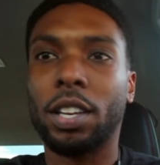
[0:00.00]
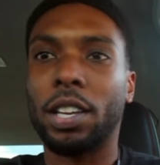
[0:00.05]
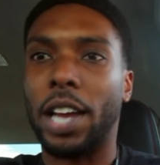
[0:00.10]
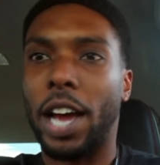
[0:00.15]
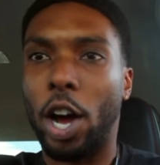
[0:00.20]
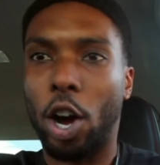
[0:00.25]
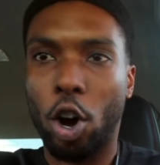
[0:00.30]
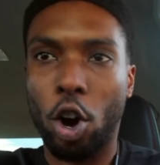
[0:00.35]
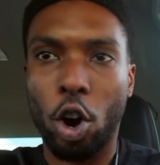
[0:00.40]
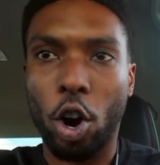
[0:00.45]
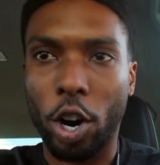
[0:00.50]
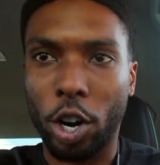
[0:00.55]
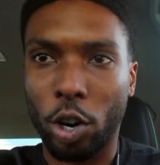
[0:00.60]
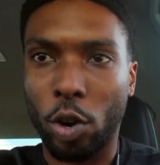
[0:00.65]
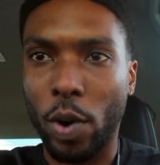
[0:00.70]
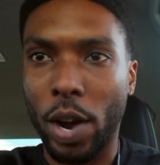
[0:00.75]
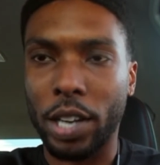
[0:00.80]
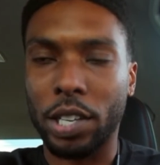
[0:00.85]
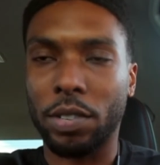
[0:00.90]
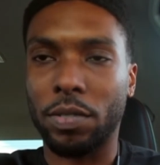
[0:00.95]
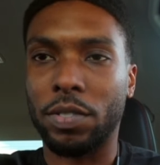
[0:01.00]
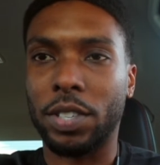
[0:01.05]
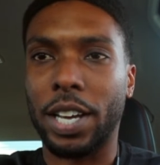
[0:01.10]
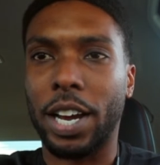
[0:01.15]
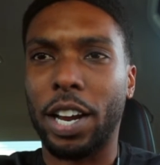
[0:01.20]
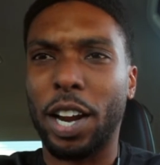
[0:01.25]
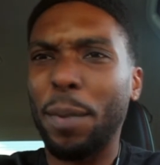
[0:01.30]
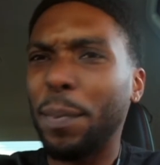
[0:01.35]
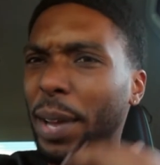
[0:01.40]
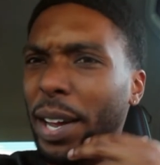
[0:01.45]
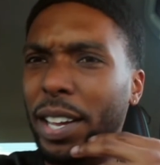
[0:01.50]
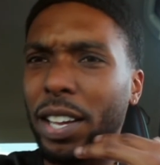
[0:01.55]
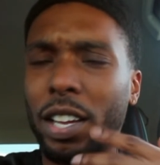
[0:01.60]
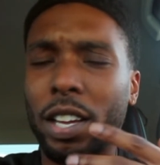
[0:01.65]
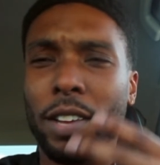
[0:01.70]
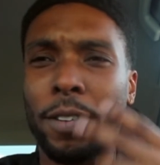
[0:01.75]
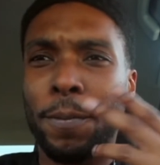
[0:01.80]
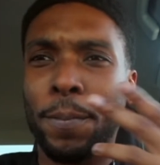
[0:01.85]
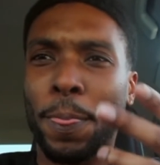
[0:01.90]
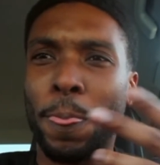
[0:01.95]
a hard aggressive sound. I'm like,
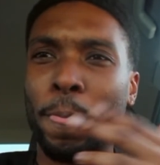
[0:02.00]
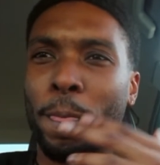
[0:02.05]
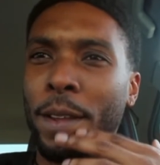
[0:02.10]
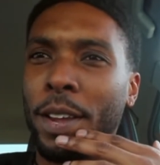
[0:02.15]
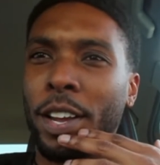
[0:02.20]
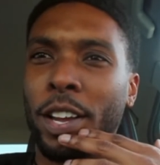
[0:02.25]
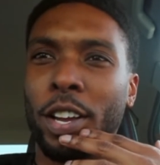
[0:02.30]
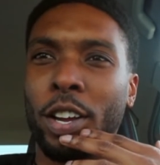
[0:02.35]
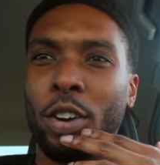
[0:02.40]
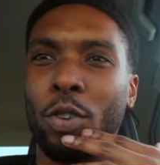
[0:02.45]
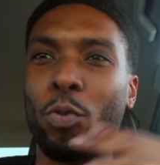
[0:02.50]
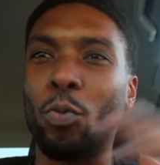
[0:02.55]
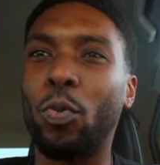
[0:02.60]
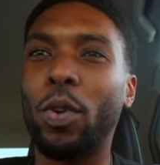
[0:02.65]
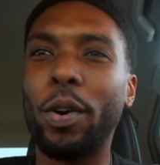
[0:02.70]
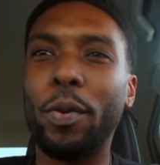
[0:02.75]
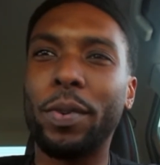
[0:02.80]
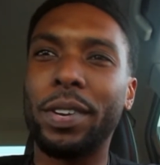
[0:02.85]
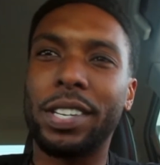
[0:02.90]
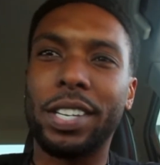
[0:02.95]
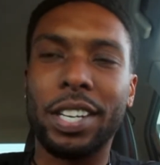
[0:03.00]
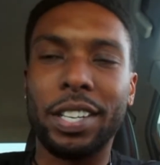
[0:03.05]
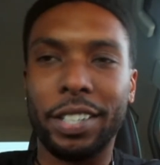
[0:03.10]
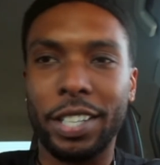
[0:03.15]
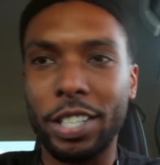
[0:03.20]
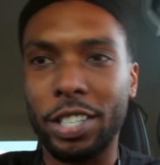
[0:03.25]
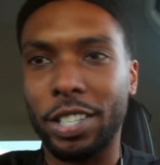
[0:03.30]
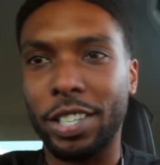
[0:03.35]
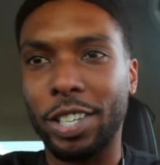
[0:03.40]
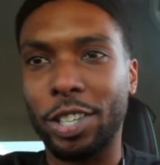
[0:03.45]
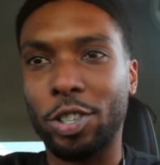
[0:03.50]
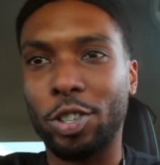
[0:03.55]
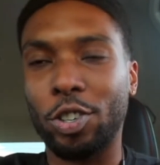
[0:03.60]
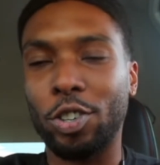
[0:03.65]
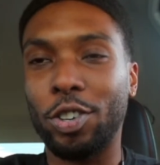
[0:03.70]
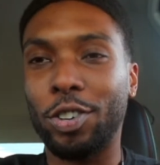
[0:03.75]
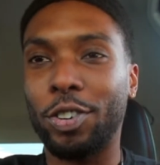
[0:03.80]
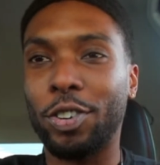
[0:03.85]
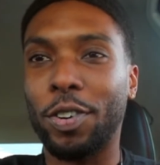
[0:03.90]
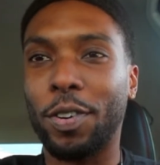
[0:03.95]
what was he listening
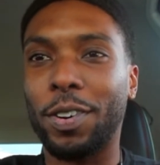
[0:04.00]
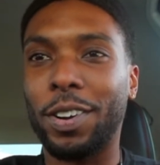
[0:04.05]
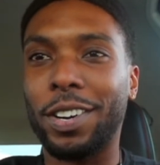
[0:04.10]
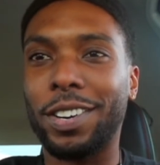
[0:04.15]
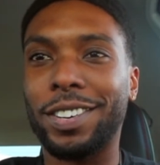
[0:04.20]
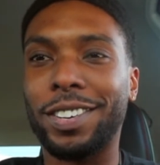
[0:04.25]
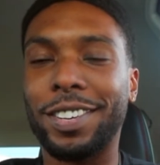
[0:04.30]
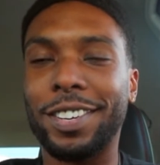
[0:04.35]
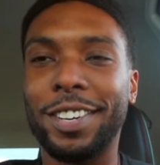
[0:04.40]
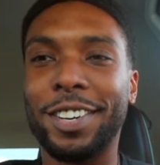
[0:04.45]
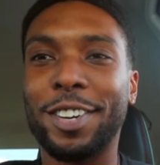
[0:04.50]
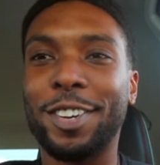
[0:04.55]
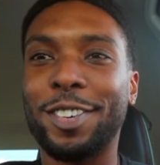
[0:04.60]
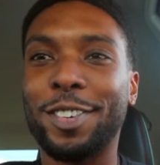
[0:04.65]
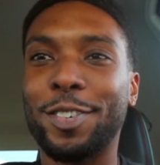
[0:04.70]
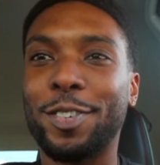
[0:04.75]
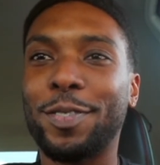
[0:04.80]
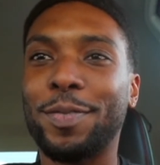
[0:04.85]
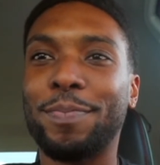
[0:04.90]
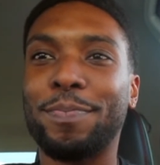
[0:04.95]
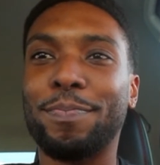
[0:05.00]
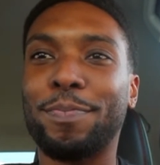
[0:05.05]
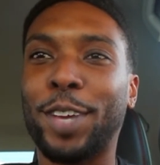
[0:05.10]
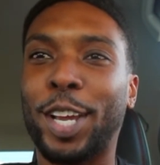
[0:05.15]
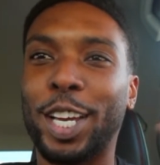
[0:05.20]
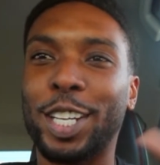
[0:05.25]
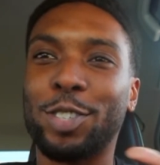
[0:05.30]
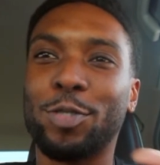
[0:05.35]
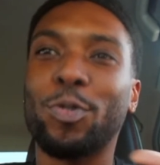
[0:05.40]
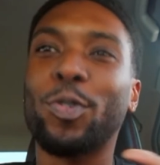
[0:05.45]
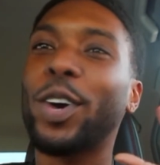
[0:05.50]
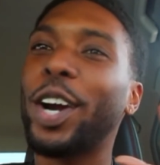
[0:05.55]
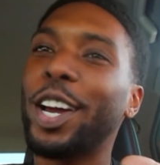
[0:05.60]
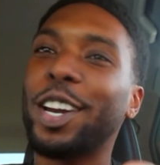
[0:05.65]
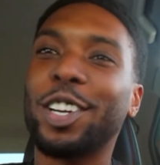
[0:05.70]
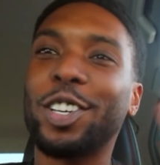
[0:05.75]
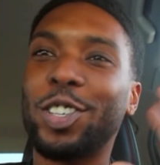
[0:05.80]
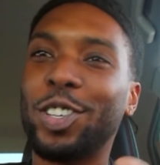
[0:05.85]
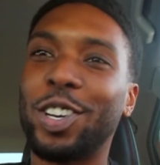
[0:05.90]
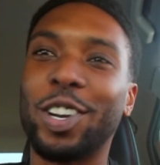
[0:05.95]
to? Because of
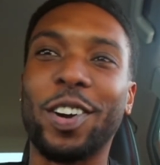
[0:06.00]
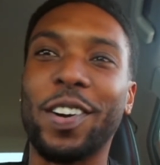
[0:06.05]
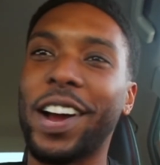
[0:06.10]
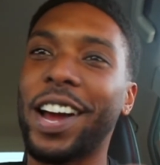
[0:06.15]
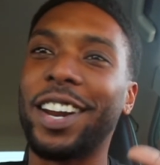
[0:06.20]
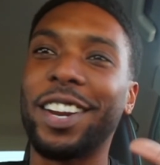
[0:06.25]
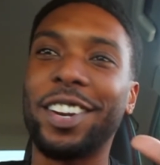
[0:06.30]
where did you learn how